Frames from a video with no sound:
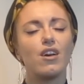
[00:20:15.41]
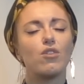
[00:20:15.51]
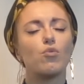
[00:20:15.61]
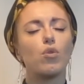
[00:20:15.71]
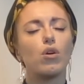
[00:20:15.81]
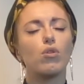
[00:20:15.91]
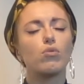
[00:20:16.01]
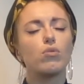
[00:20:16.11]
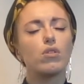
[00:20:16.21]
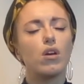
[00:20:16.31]

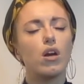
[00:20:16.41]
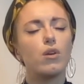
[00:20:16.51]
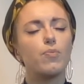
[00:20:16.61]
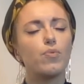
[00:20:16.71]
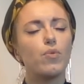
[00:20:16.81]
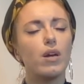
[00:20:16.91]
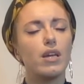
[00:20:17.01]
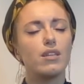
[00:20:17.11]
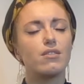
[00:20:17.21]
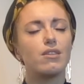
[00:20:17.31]
Woke up
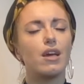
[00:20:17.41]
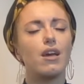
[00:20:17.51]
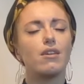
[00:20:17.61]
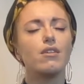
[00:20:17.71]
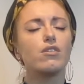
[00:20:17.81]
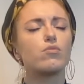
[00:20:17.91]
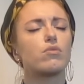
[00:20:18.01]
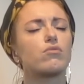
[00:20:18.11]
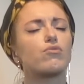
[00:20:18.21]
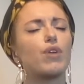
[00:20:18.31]
weighted
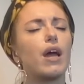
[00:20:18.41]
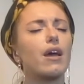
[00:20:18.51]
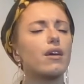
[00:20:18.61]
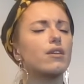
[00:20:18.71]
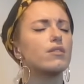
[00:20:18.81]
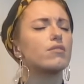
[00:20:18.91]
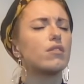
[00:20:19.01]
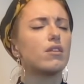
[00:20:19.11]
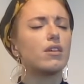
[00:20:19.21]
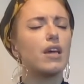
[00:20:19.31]
with dread
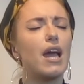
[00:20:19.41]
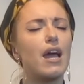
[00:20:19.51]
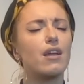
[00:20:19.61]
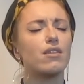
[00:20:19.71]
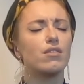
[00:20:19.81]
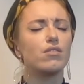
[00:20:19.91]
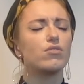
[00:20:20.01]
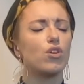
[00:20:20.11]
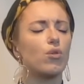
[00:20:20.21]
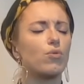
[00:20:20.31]
again.
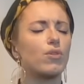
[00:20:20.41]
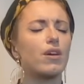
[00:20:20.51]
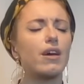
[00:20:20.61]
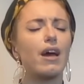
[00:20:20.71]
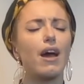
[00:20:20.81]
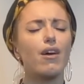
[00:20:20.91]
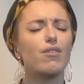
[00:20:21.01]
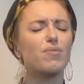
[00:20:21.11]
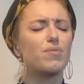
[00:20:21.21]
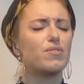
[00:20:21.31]
Don't
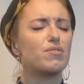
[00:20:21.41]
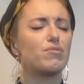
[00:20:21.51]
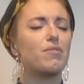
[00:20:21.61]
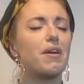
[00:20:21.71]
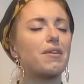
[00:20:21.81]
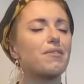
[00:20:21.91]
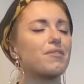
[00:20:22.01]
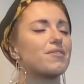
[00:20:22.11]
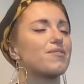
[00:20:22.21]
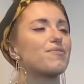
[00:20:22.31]
have the
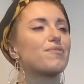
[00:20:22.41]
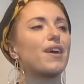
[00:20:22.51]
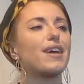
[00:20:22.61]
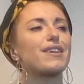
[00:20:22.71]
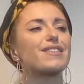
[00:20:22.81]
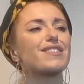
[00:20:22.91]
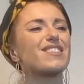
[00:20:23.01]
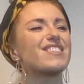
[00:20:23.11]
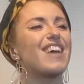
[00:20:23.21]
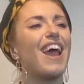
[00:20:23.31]
strength to face
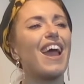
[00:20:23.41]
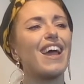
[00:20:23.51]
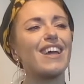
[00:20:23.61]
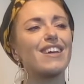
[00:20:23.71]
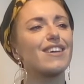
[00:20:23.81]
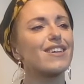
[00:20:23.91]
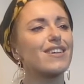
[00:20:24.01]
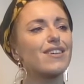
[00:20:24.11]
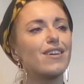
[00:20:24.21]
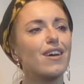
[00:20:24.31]
the day
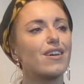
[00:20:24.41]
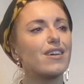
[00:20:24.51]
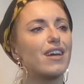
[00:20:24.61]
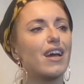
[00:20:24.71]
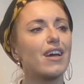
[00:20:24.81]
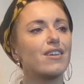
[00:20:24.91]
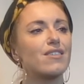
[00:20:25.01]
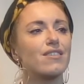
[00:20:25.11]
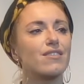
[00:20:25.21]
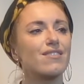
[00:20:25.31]

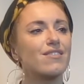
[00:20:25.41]
again.